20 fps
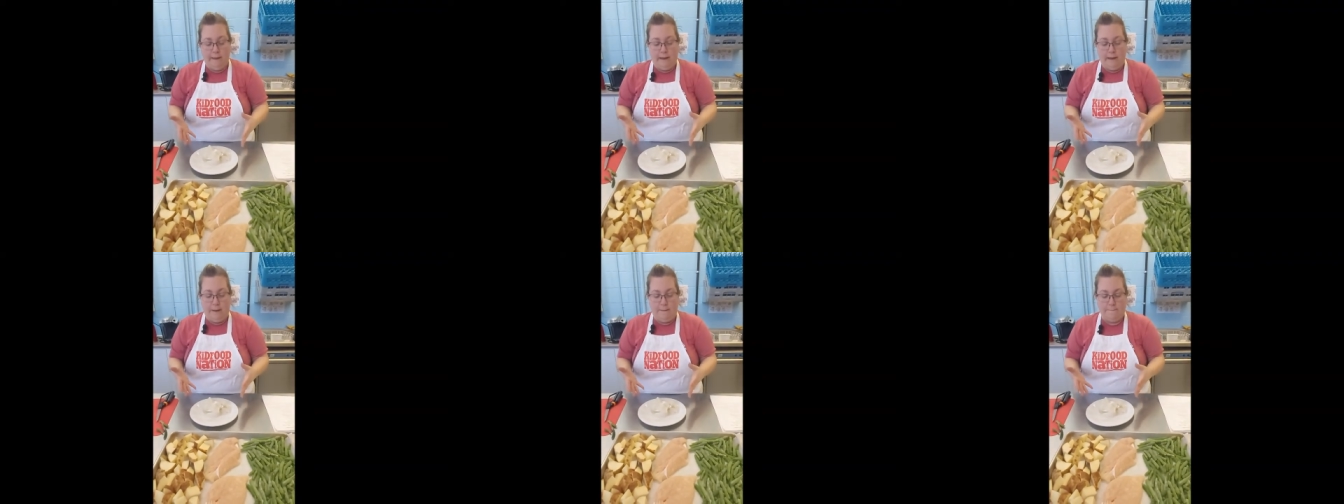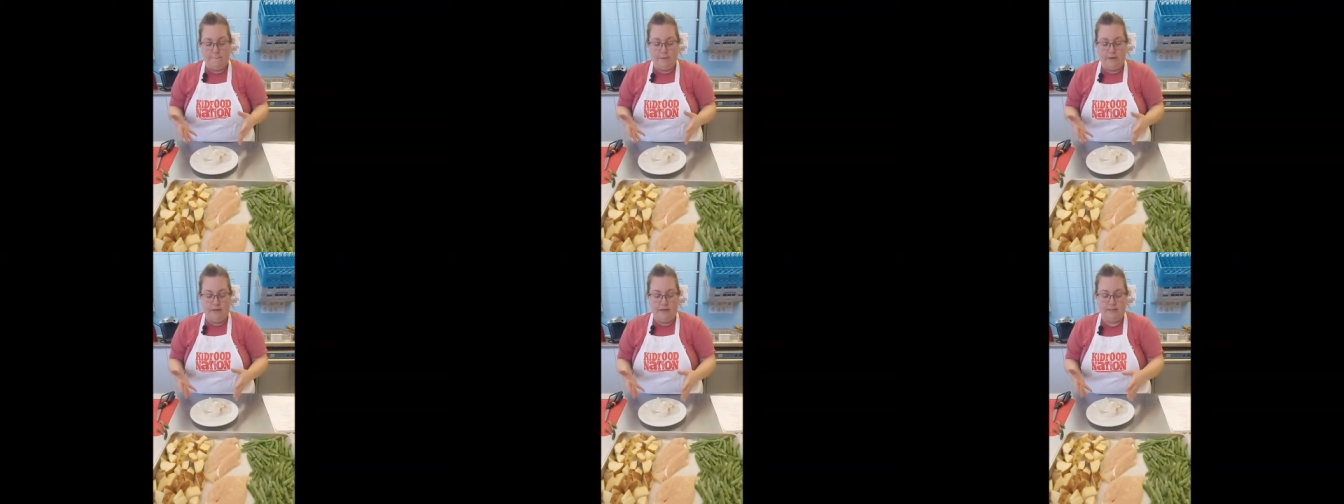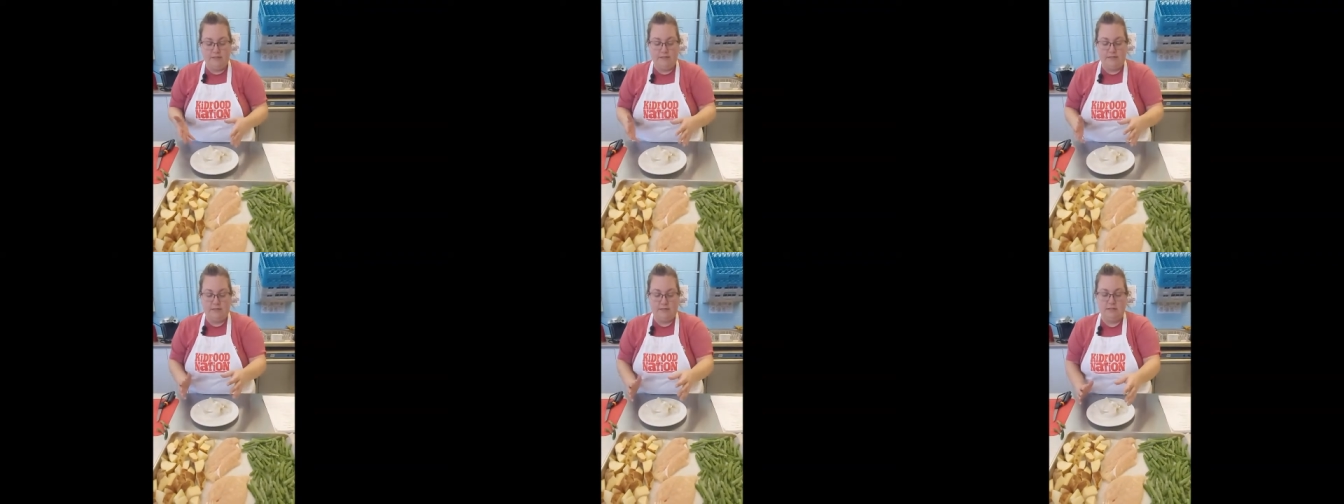um,
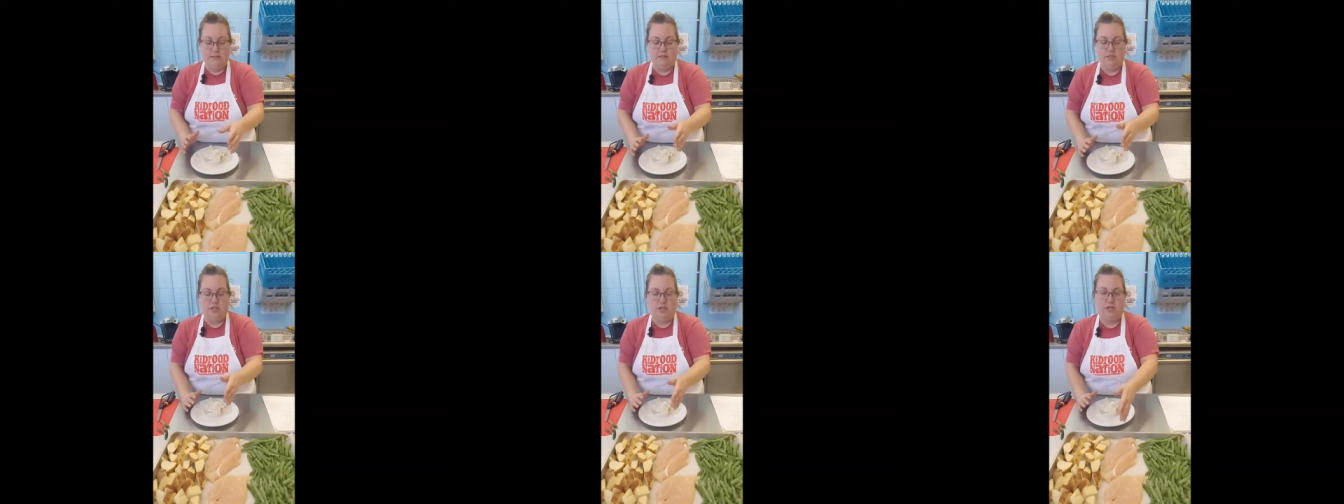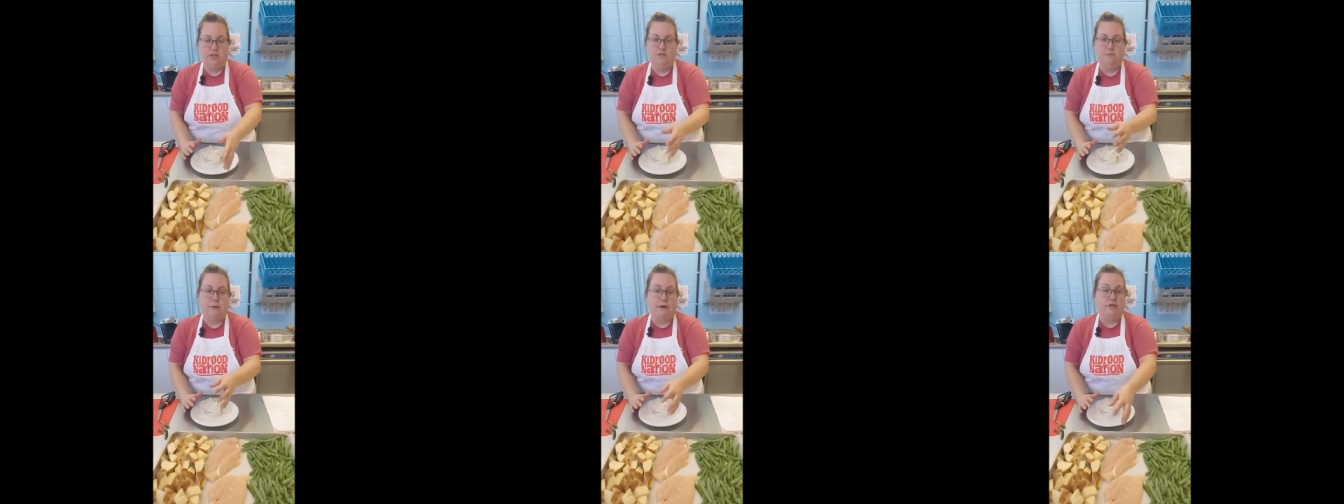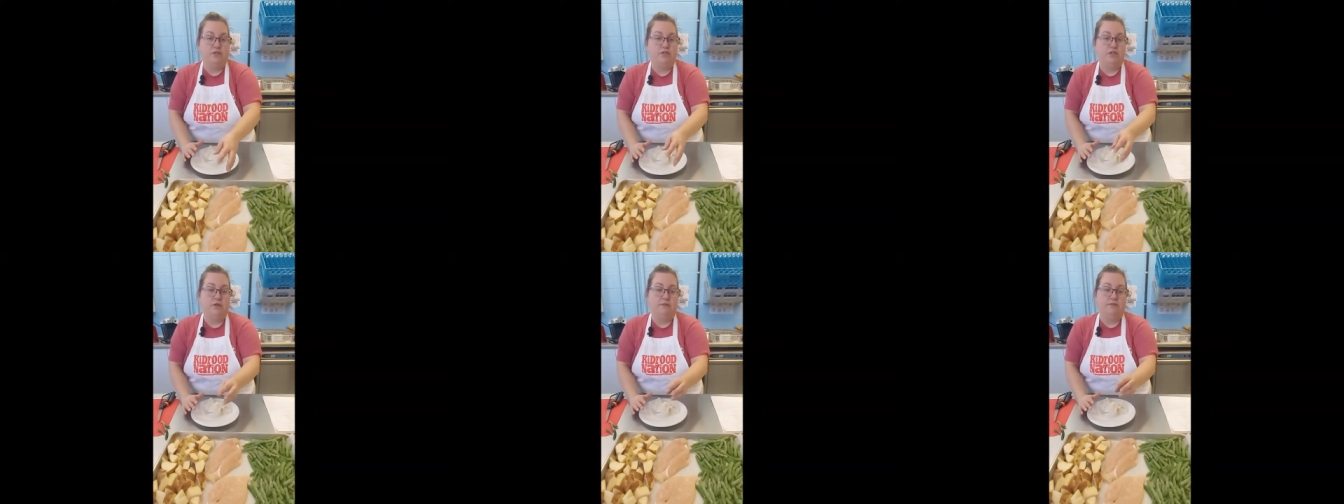because chicken,
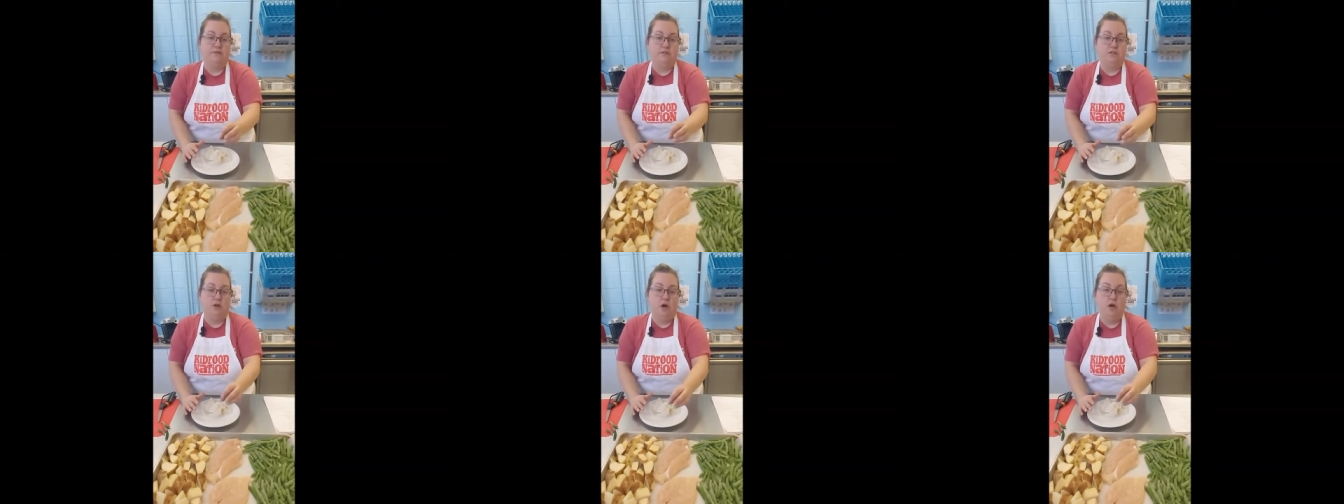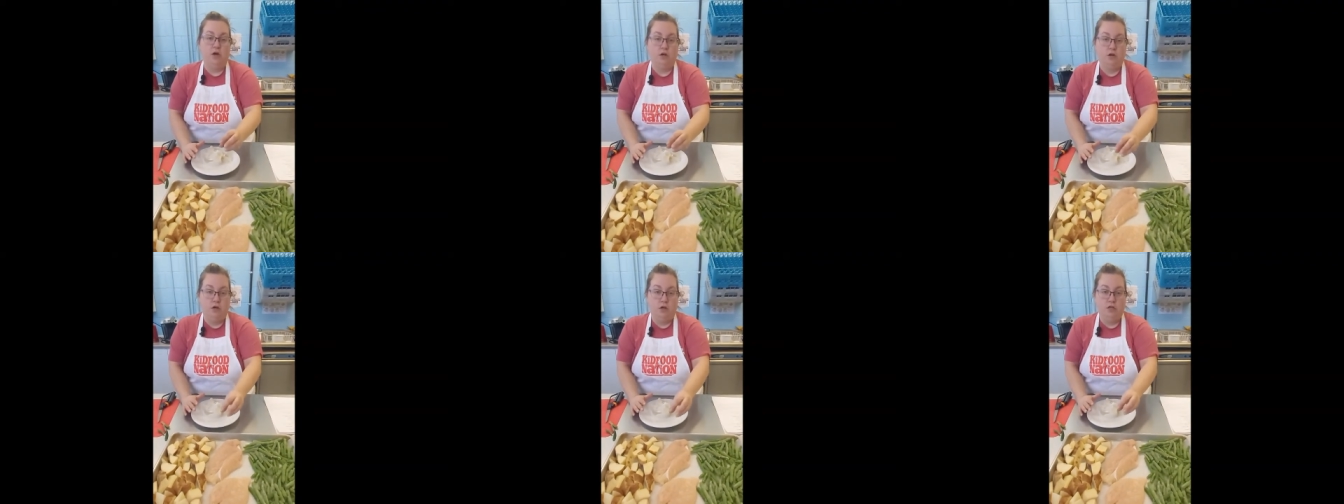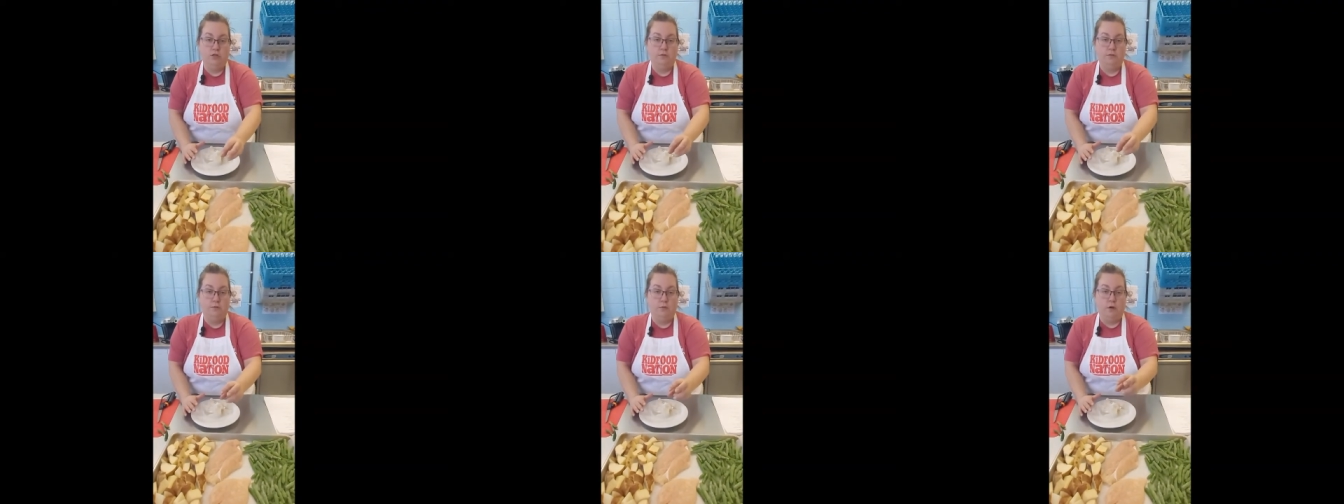especially if it's not
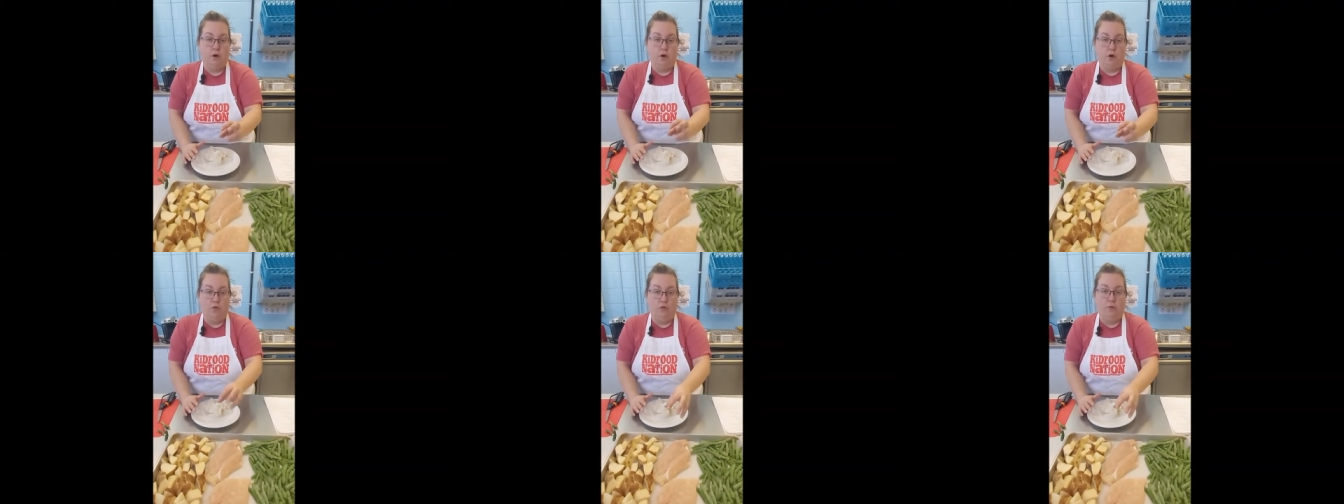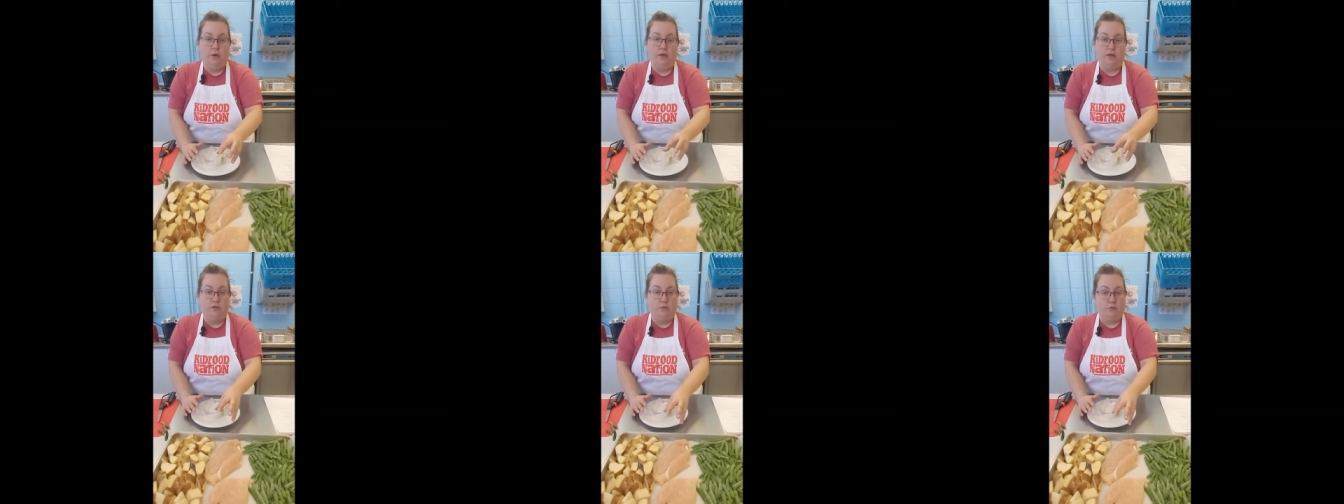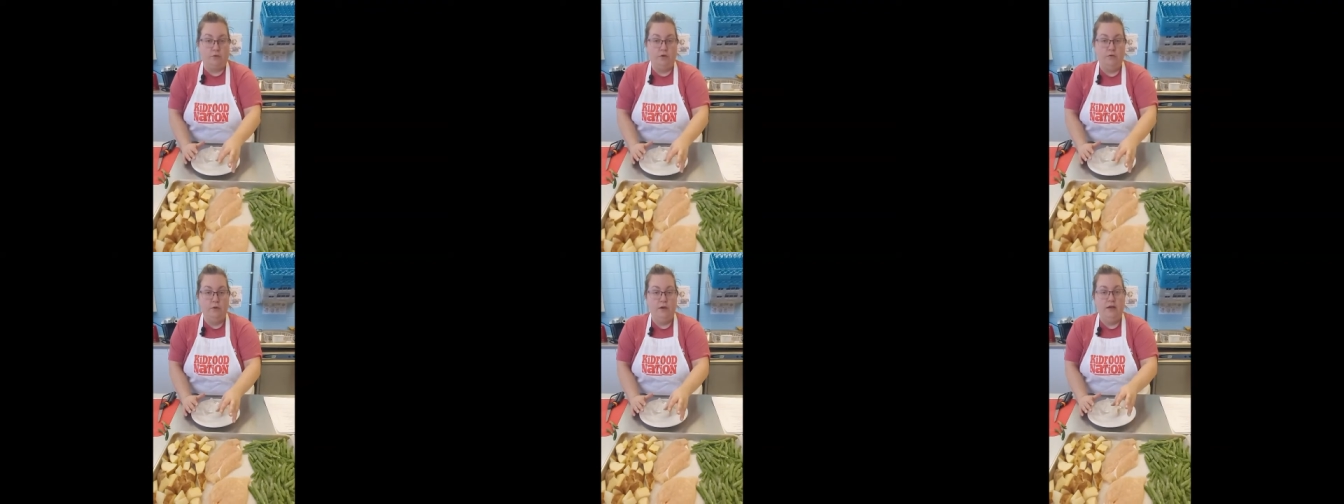cooked all the way
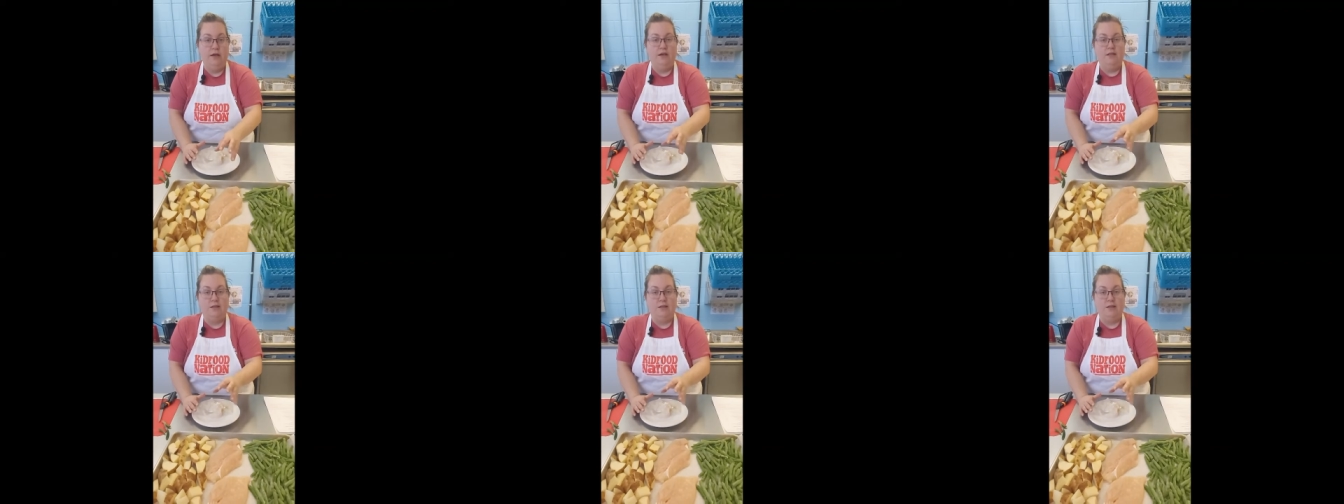through,